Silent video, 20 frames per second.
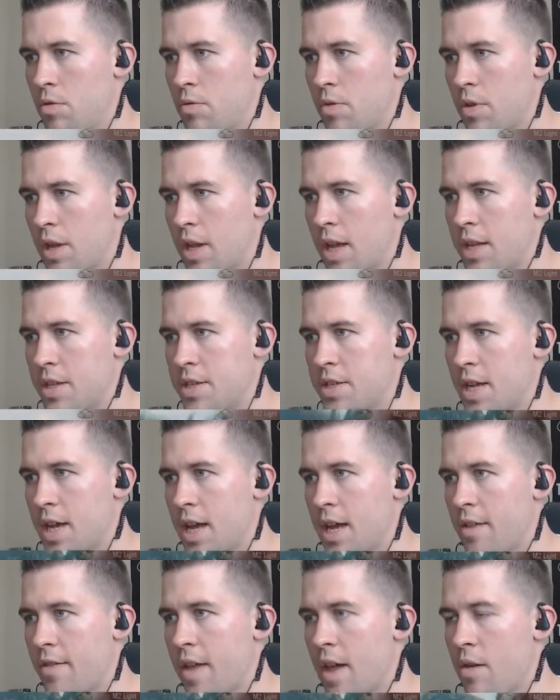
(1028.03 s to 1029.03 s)
going to kind of stay out
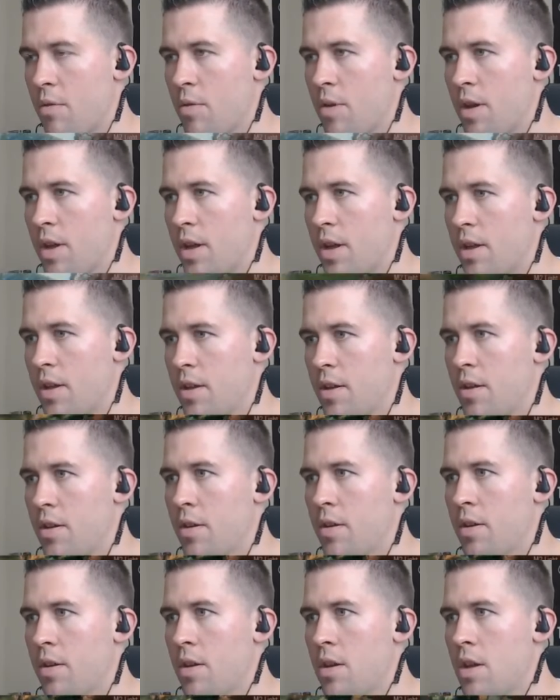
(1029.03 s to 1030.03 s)
of that way.
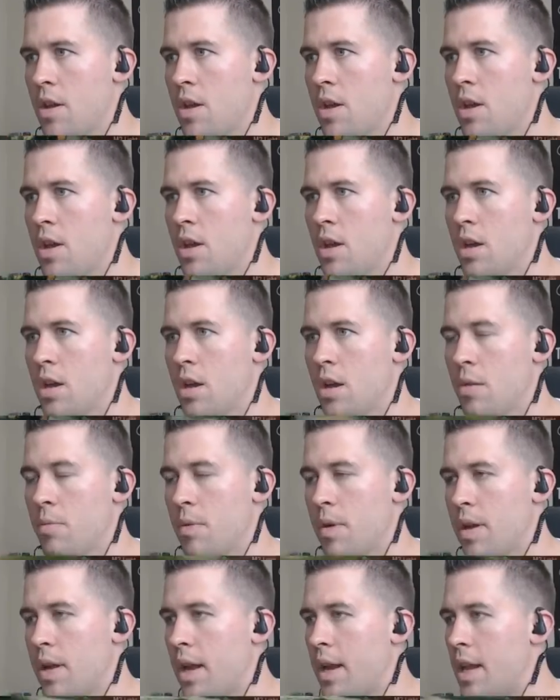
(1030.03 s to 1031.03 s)

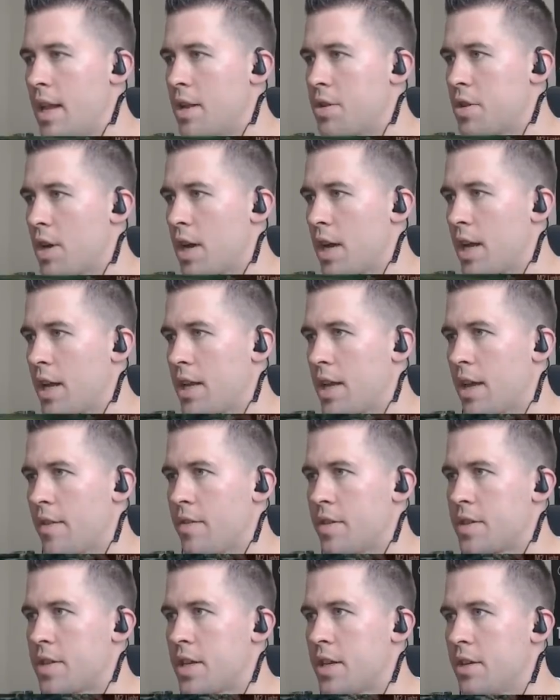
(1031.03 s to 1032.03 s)
I need to try and get down
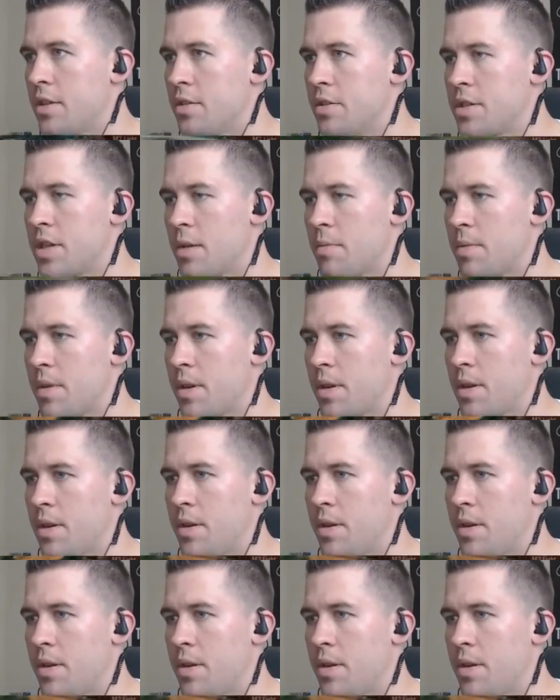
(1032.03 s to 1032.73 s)
this hill or something.